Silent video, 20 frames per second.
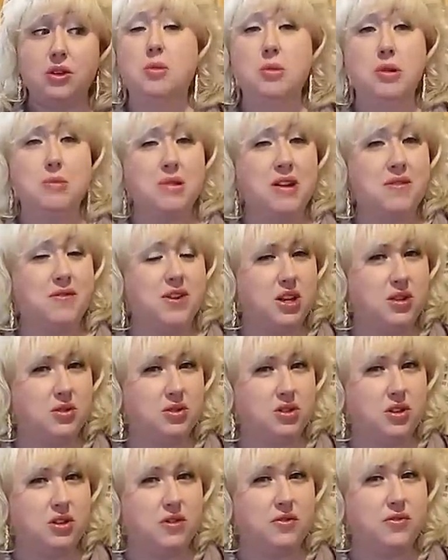Filming my
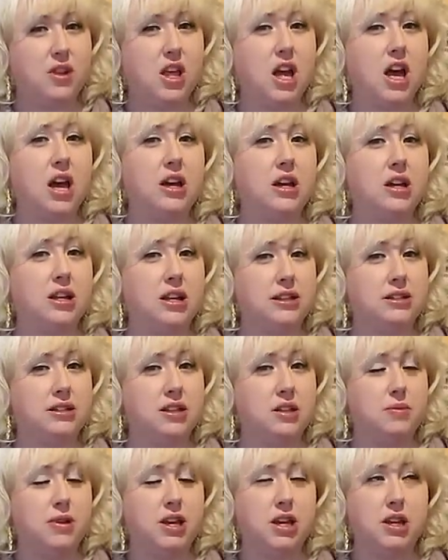videos on the fly could
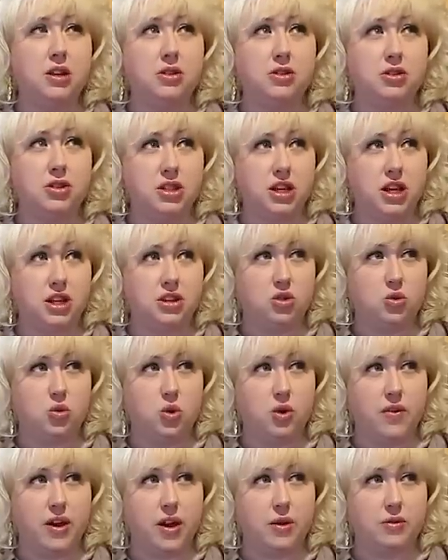easily be another ten to
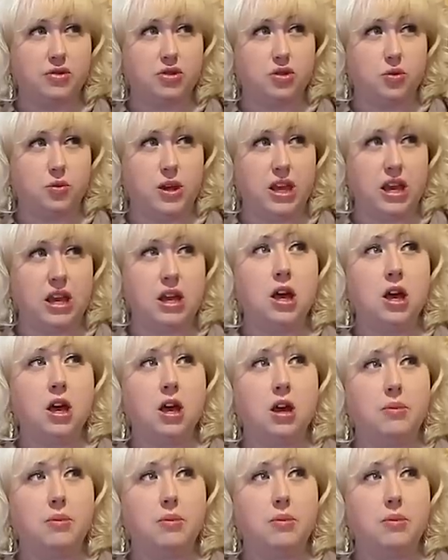twelve hours a week,